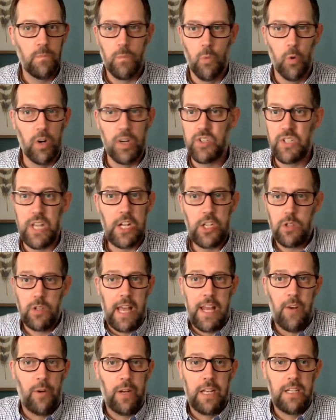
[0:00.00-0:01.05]
we're essentially
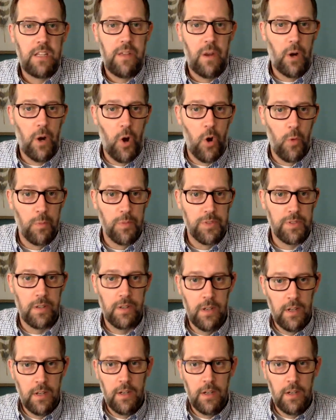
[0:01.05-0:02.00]
entering into their homes.